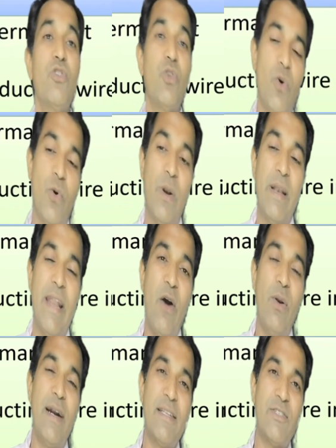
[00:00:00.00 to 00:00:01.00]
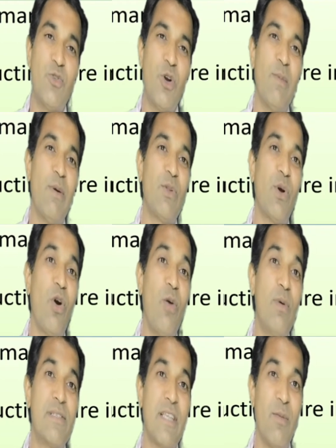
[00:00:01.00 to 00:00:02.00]
So now let us talk about the
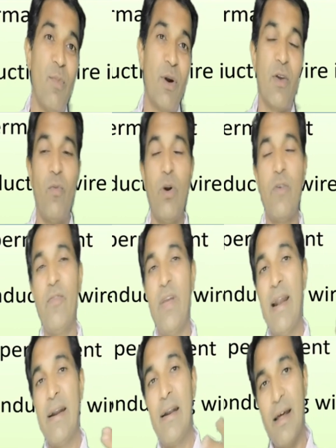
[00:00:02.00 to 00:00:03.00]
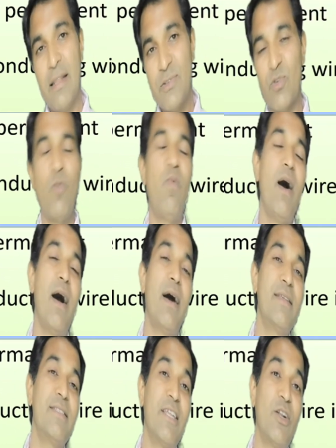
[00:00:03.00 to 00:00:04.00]
commercial motor. What we had learned so
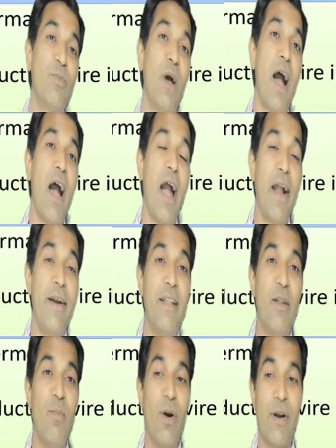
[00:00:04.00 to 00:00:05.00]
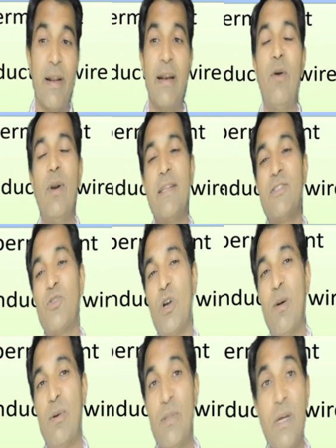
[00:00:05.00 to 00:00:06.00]
far is that of the ideal motor. Now let us
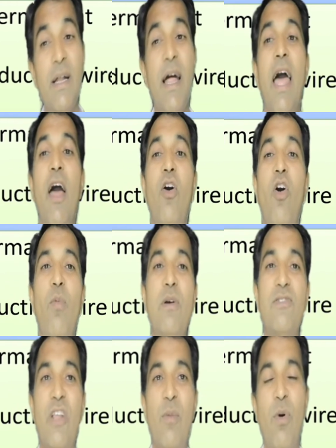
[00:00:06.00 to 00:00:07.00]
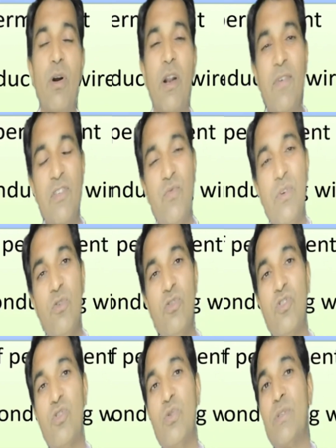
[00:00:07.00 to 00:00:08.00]
talk about the commercial motor which we
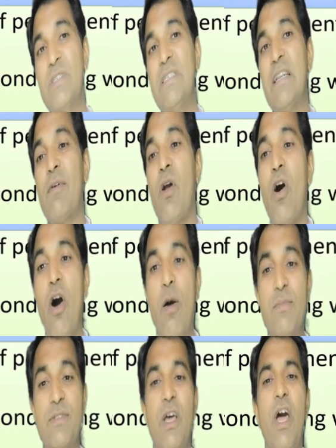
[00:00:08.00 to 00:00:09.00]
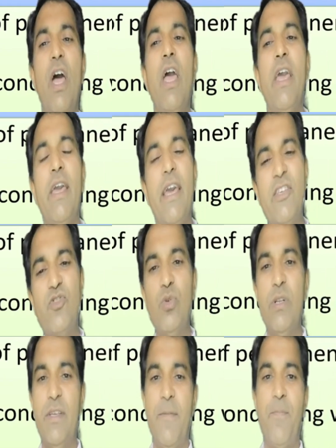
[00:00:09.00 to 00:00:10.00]
used to see in our homes.
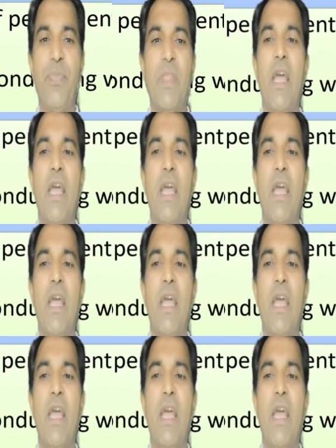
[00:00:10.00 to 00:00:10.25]
Actually,